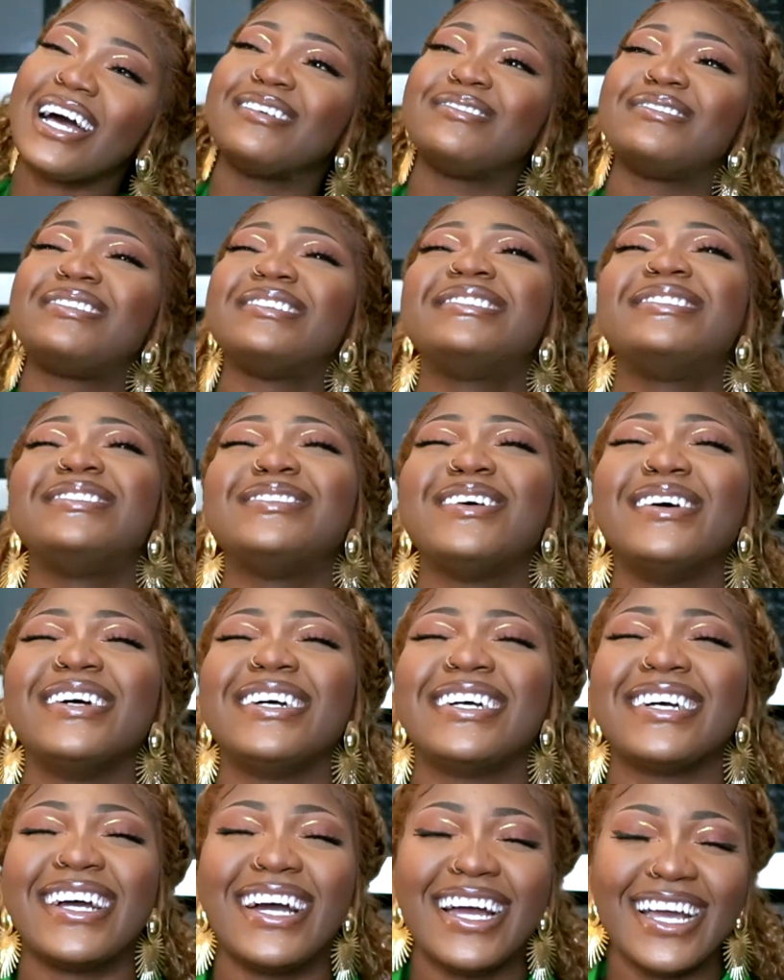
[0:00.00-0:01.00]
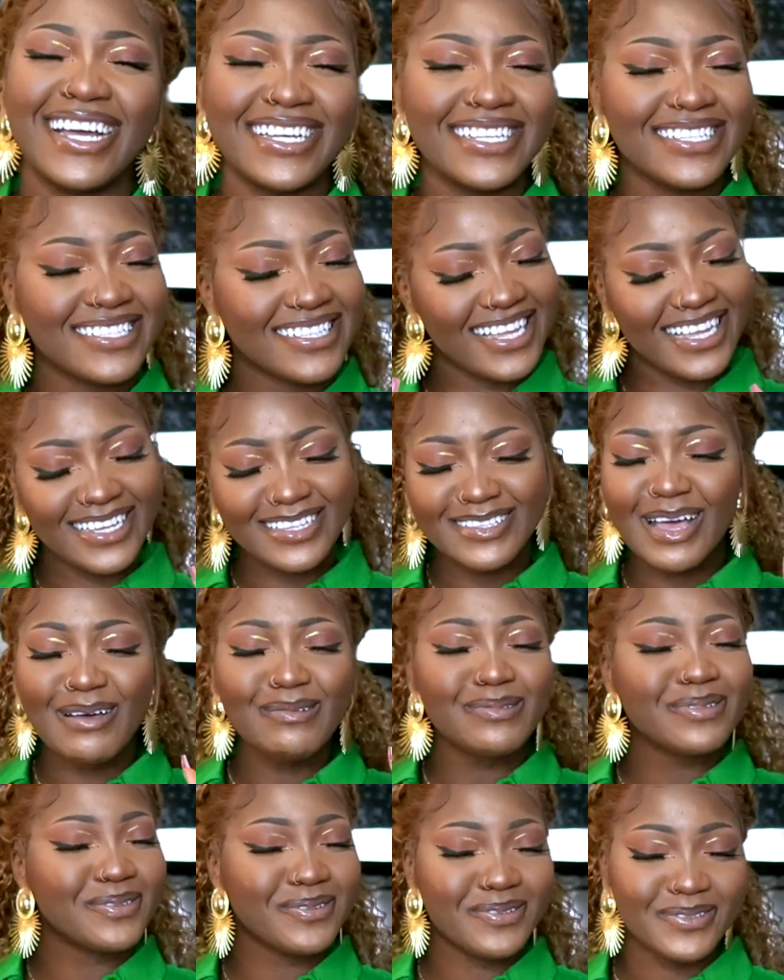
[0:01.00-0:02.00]
I'm sorry guys. Like,
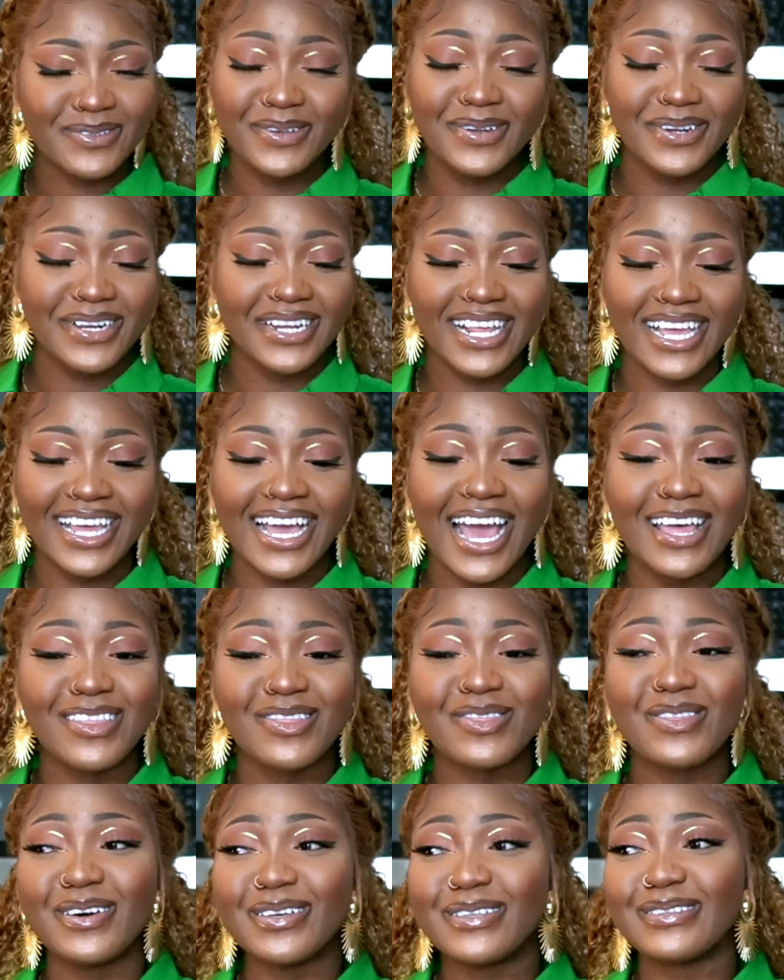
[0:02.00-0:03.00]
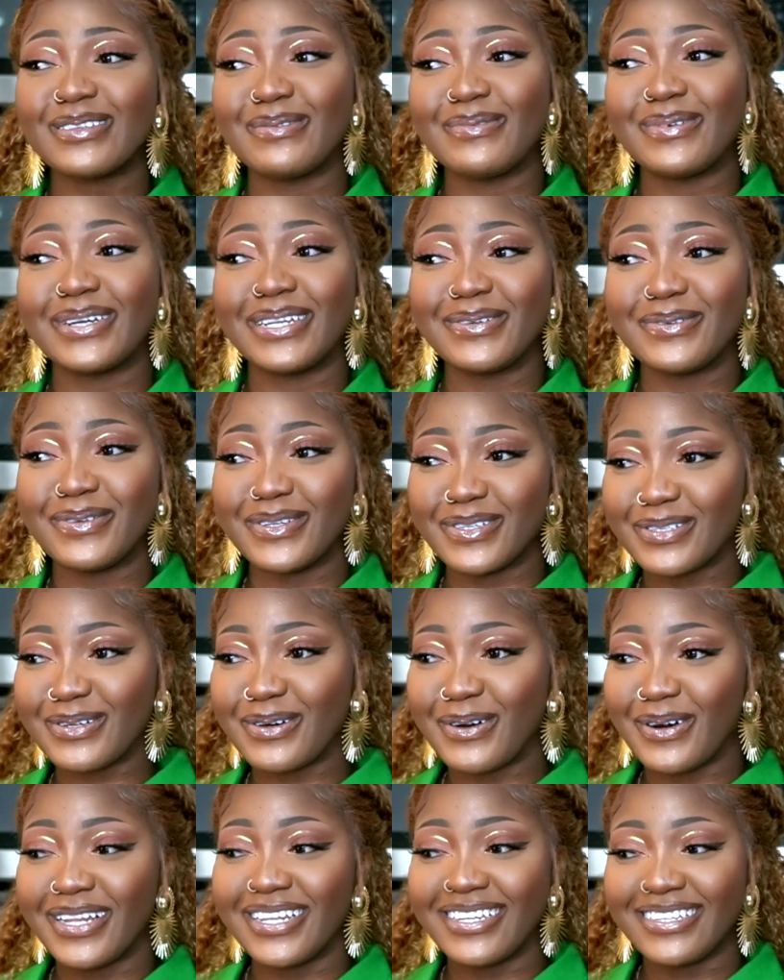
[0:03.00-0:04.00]
I'm so sorry. Like, I thought somebody was
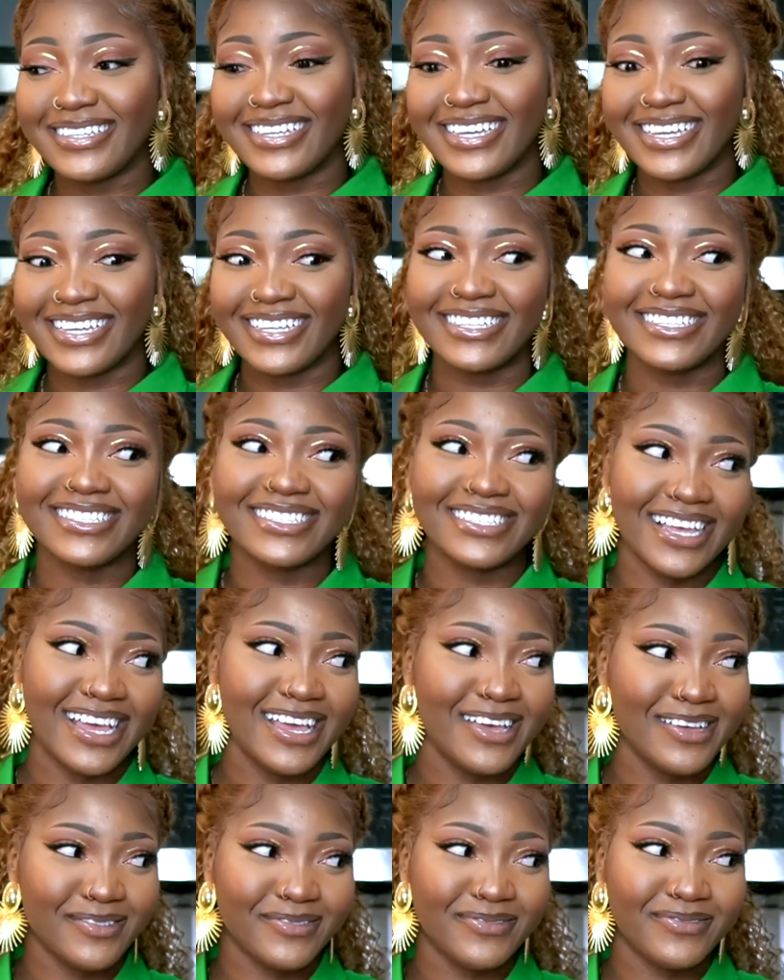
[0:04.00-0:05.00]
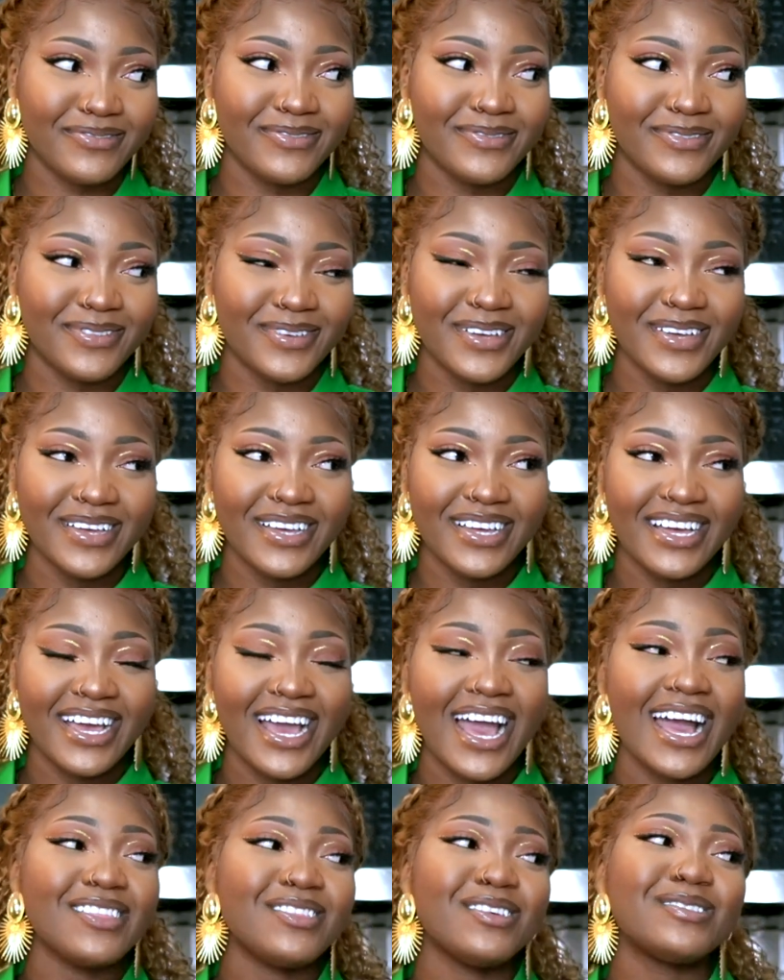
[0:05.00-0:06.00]
calling a chef.
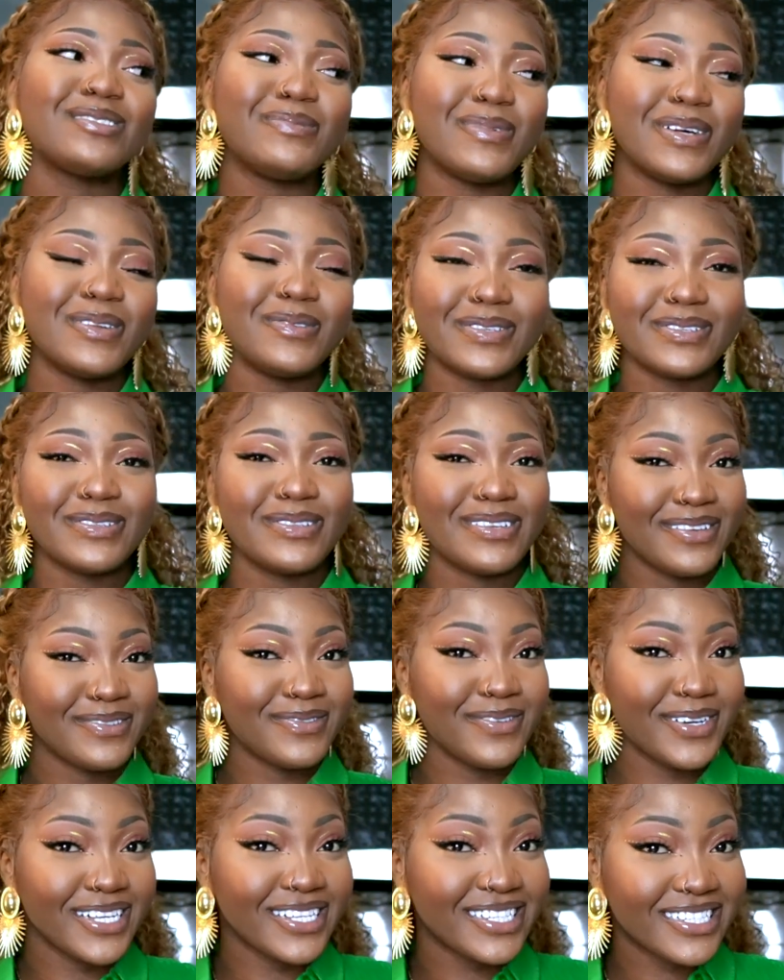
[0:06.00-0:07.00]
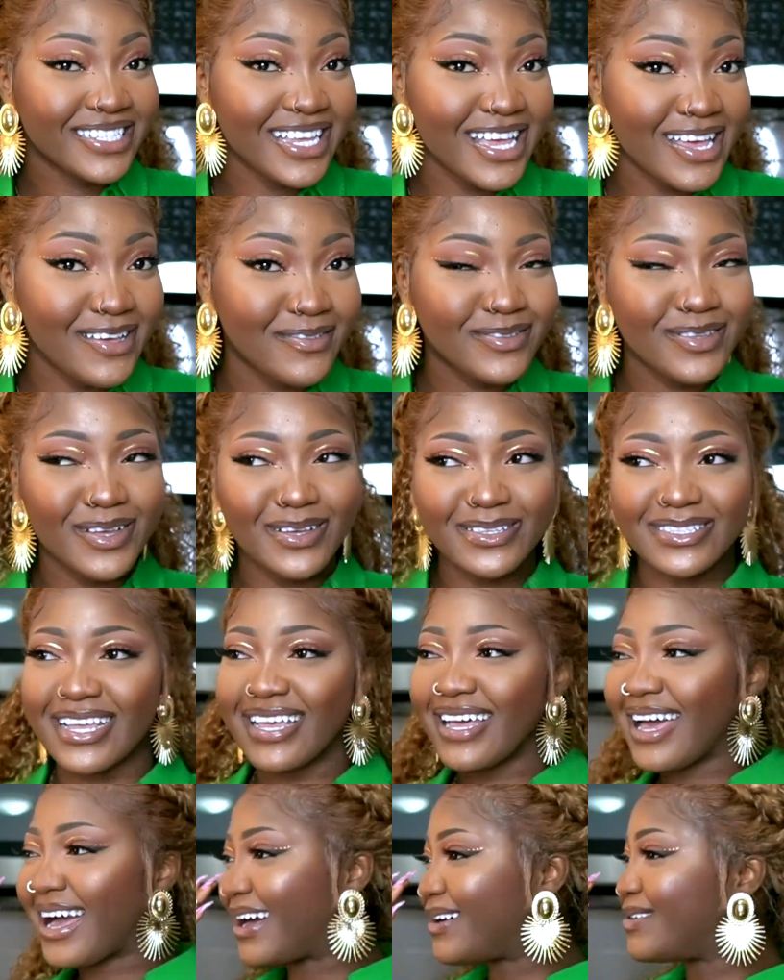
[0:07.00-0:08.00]
I thought somebody was looking for a chef, so I was
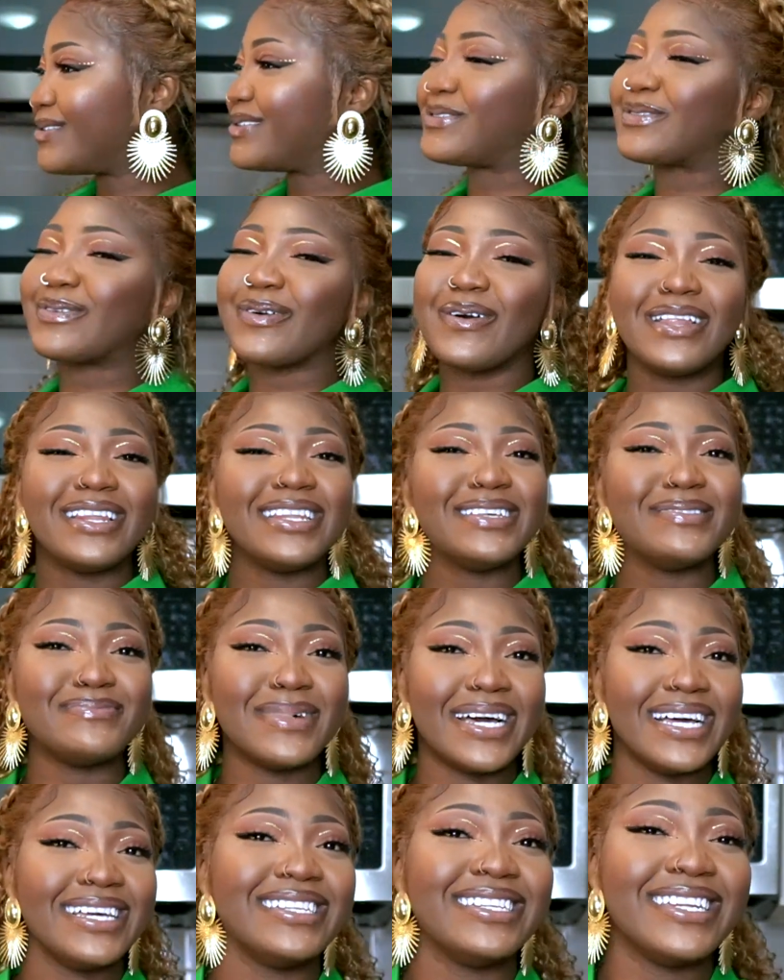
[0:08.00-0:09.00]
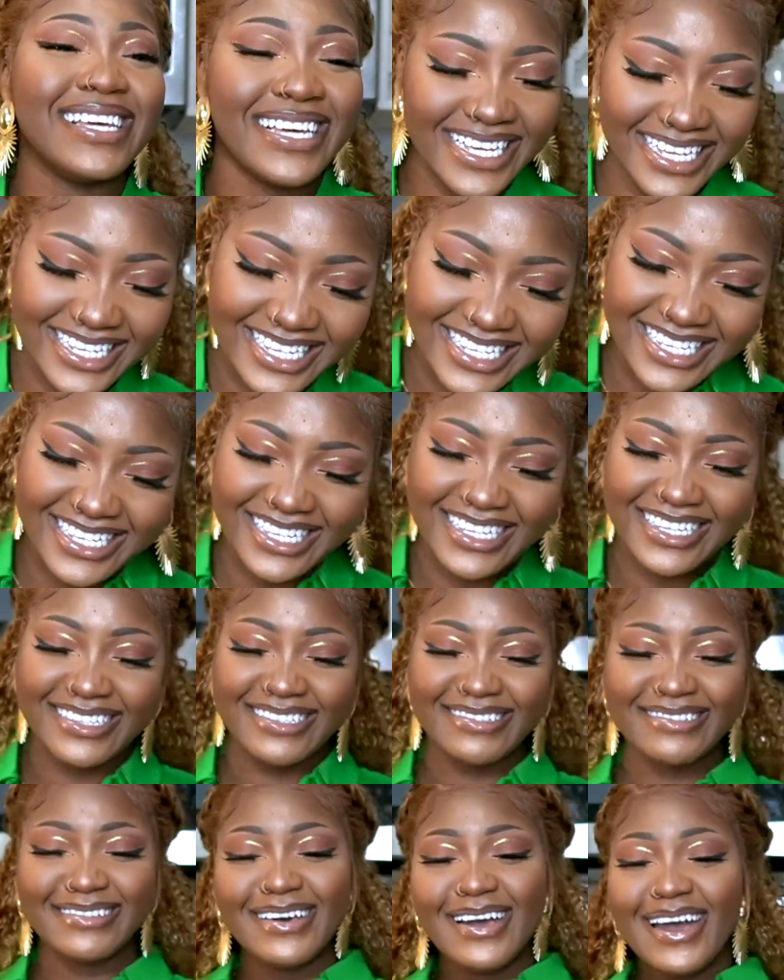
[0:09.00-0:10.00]
like, who's calling my
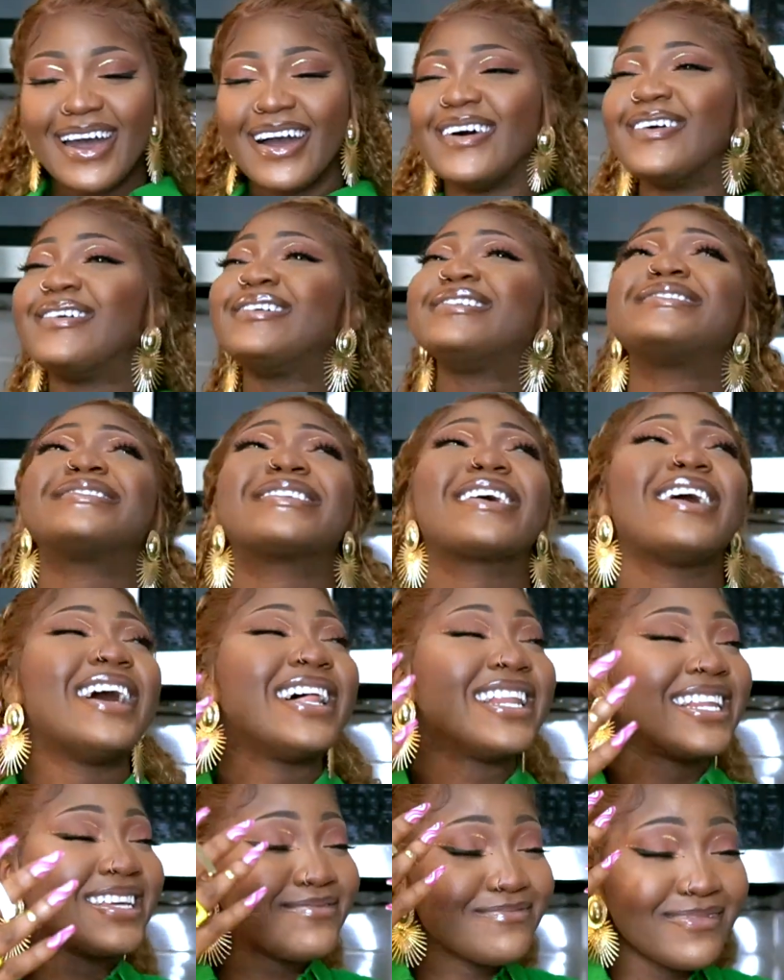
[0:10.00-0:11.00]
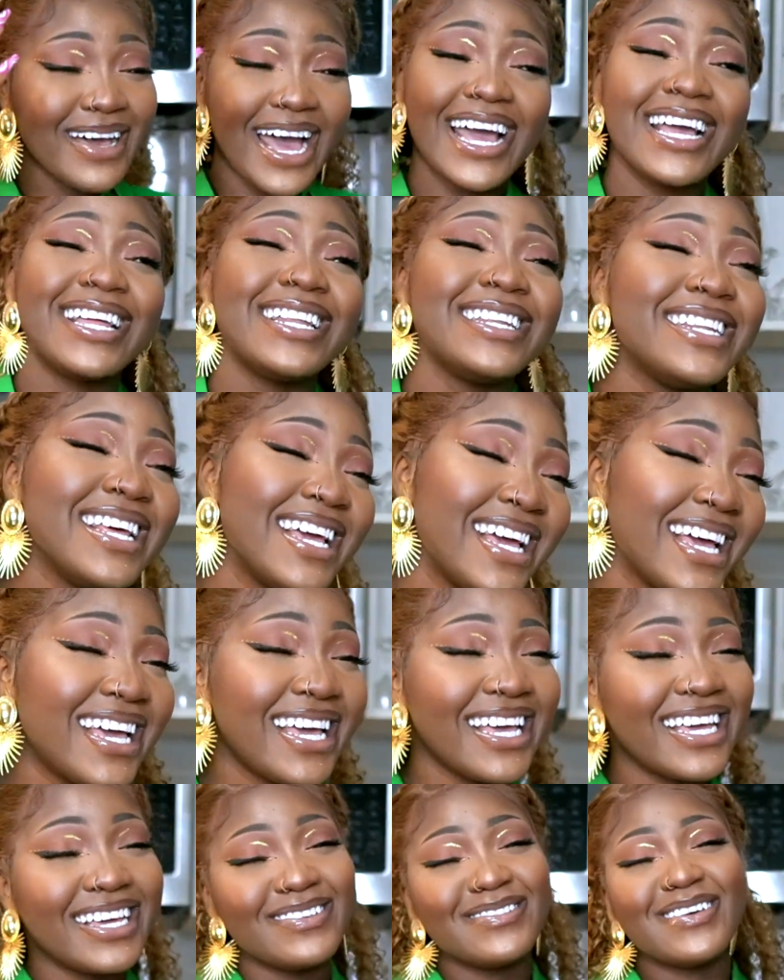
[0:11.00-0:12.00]
name? Who's calling my
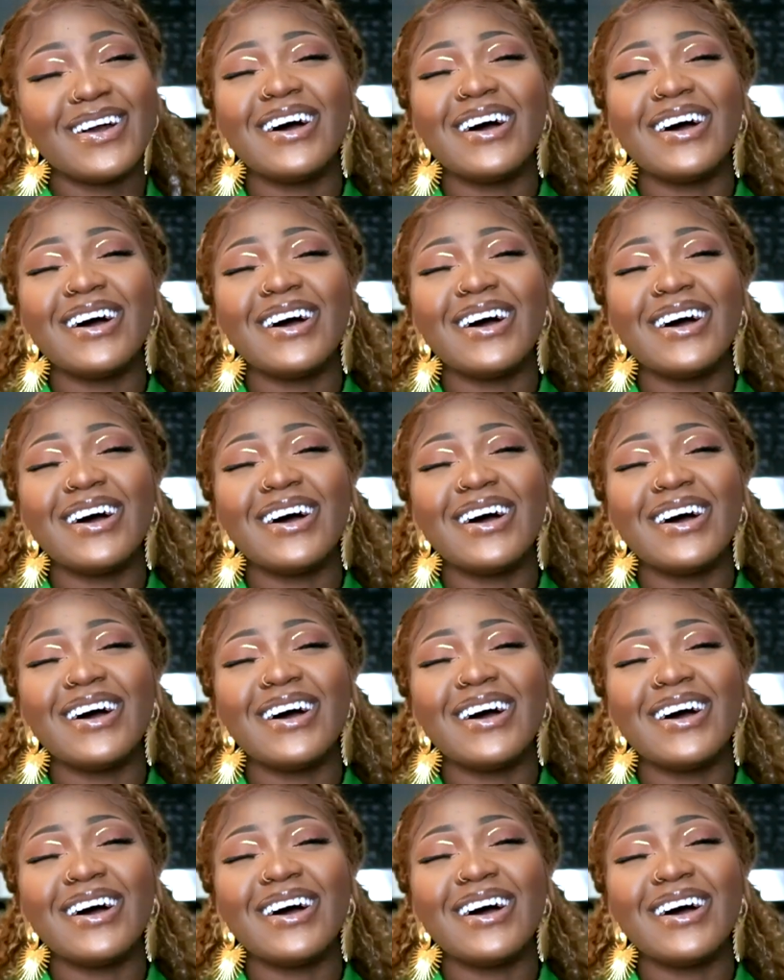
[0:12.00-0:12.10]
name?